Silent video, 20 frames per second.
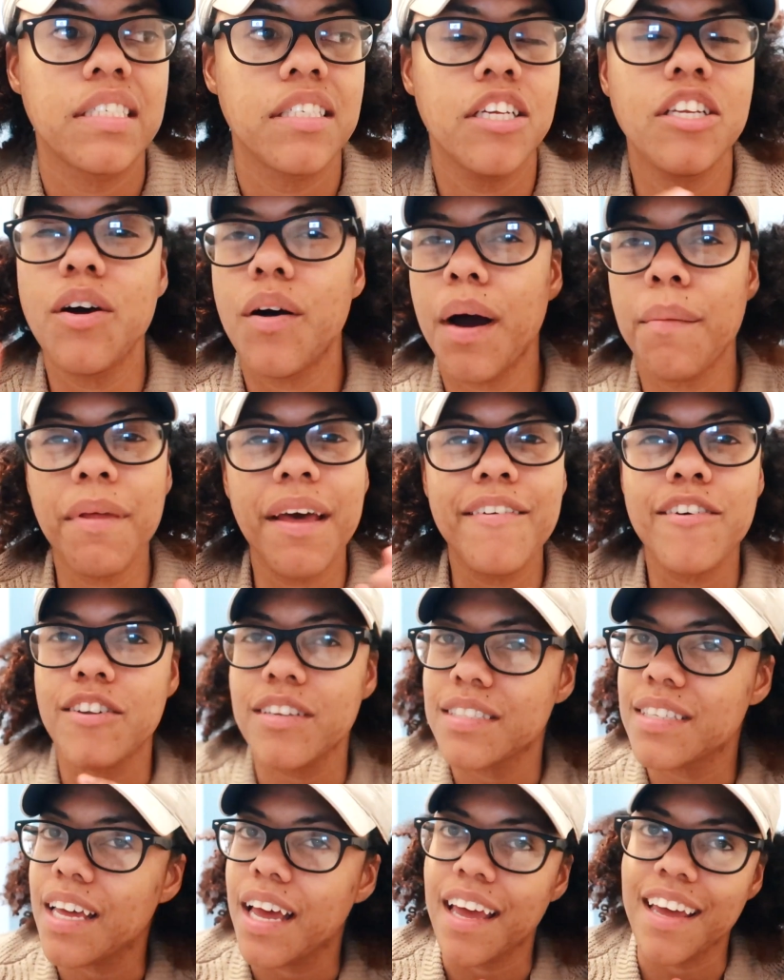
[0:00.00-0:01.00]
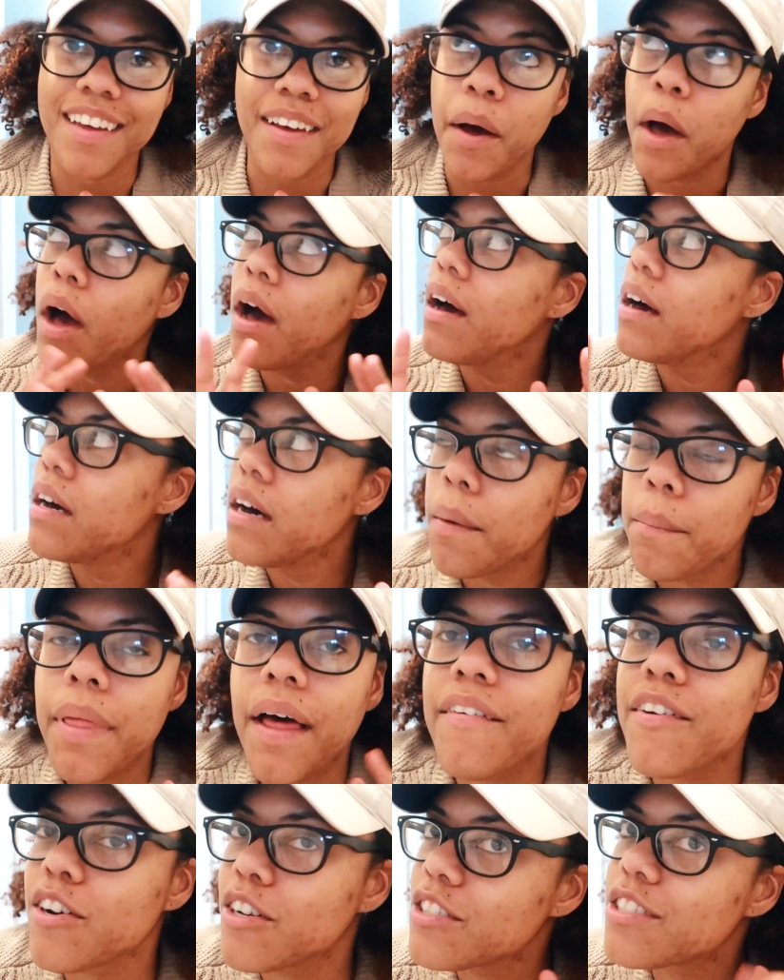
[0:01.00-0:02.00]
You know, I'm not even gonna say.
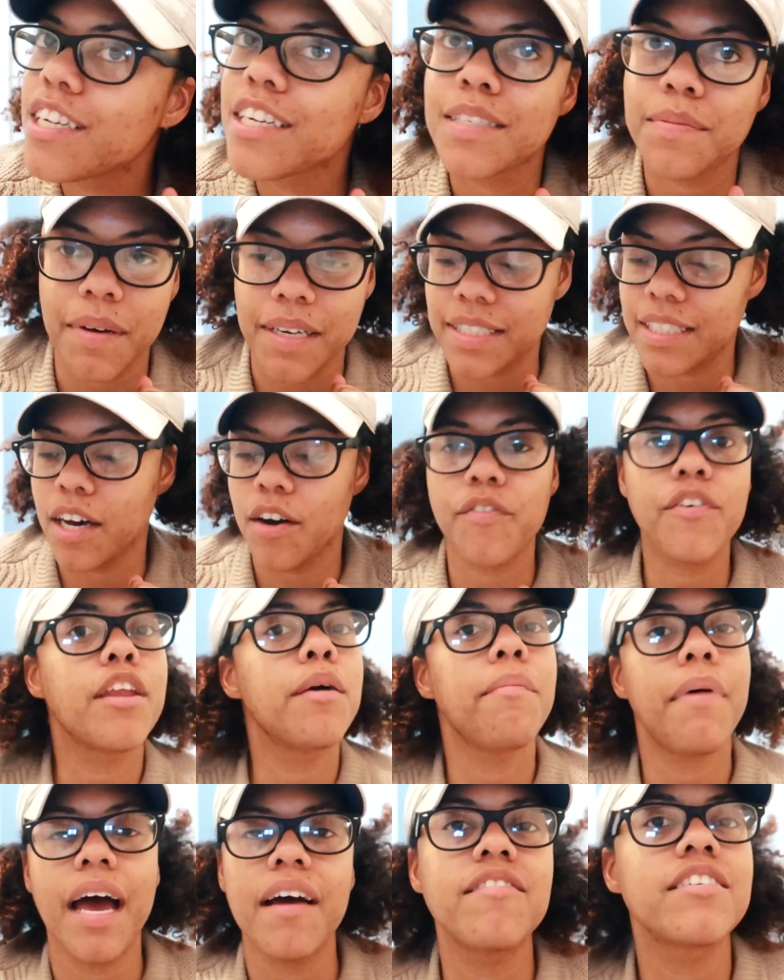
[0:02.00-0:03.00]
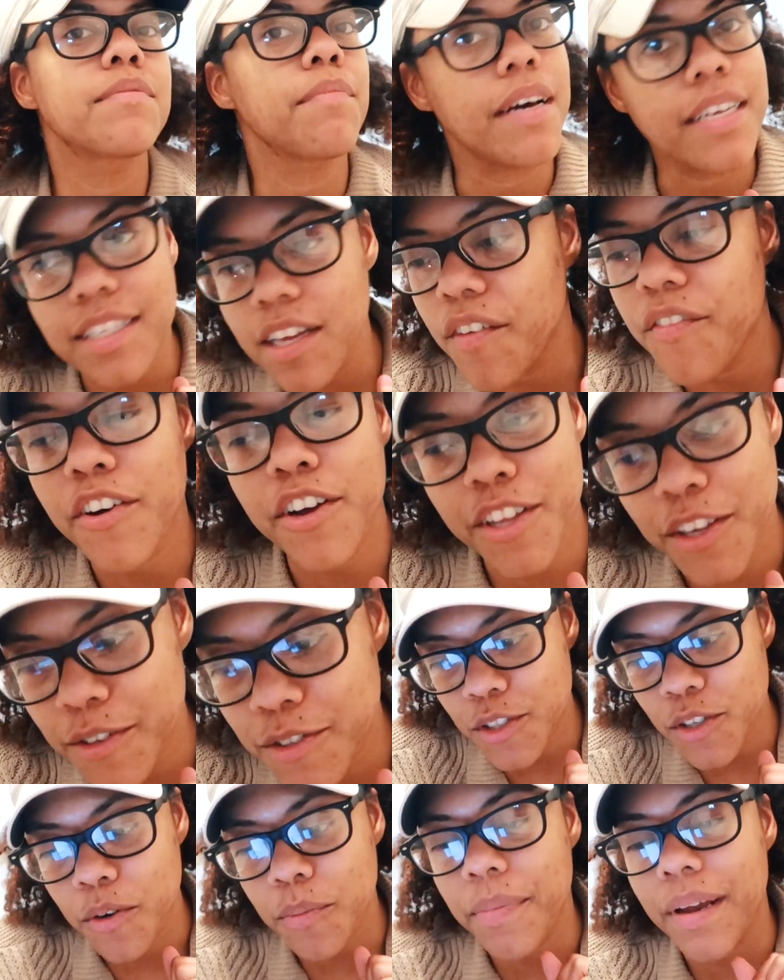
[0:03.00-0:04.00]
I'm not gonna jinx myself and embarrass myself on
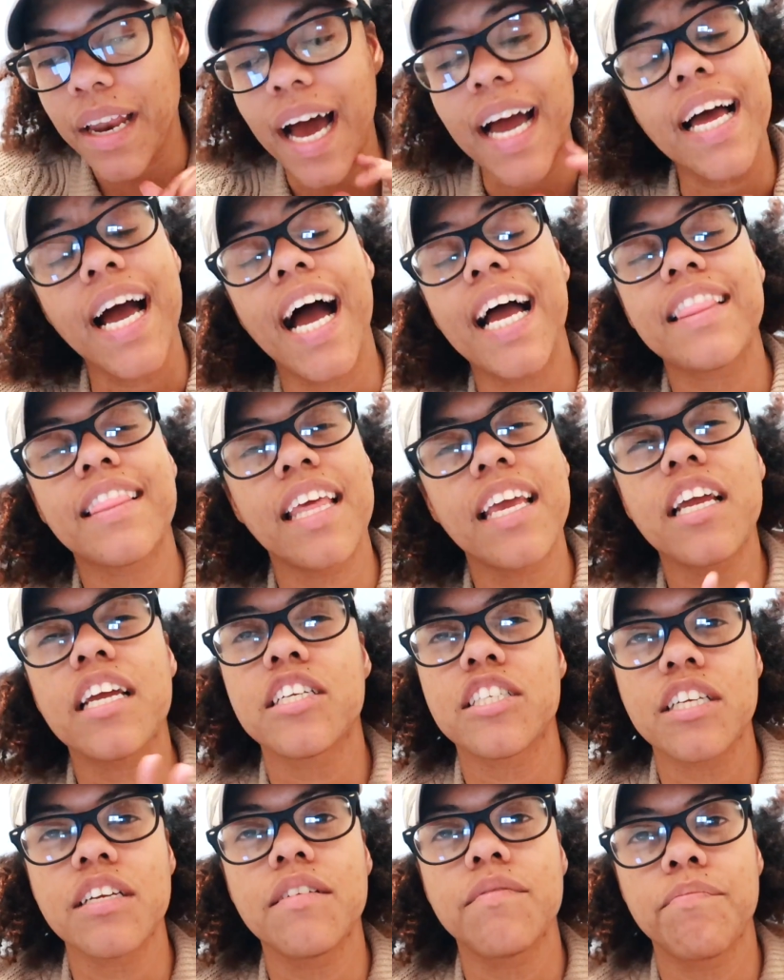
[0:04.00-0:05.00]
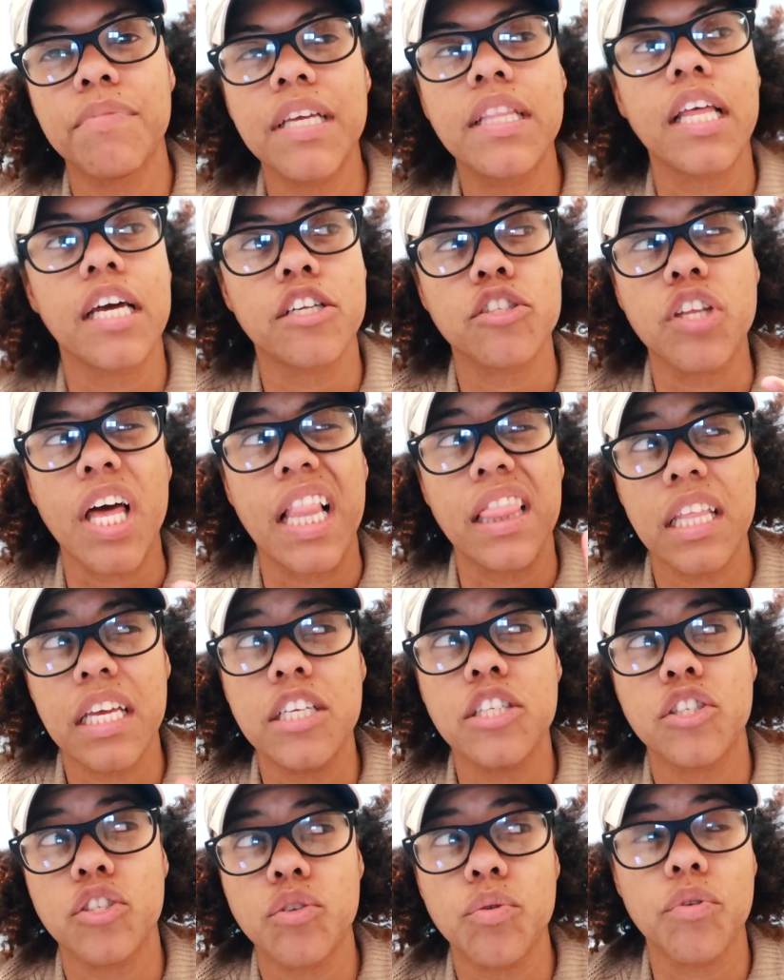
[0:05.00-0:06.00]
YouTube, but I think it should be like at
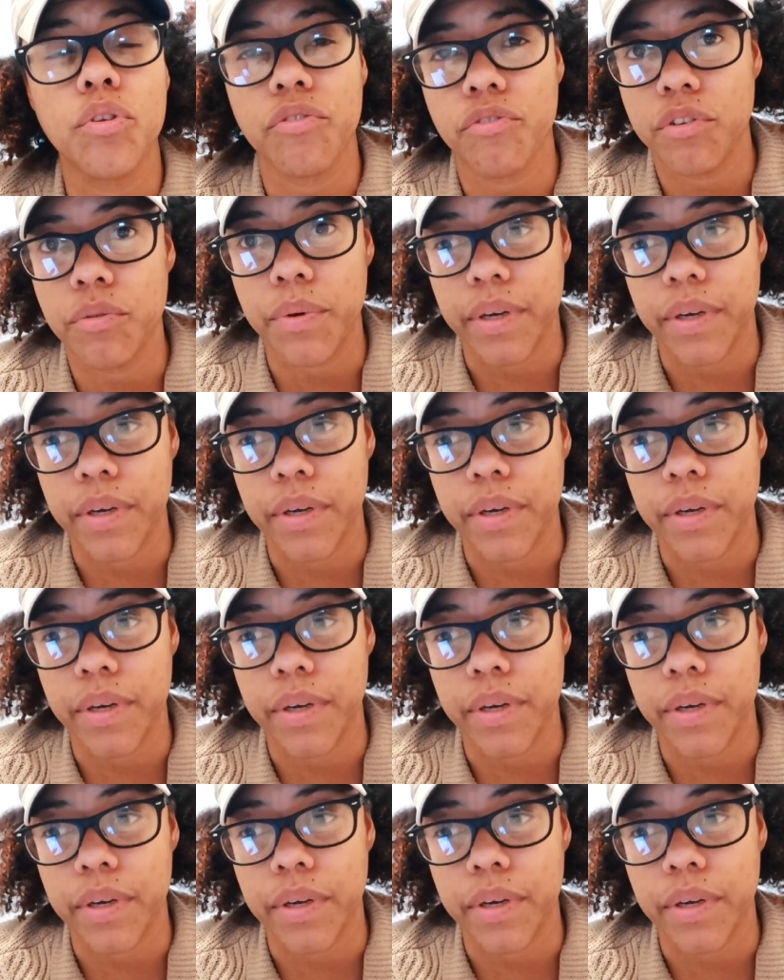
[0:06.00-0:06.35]
least 2 to 3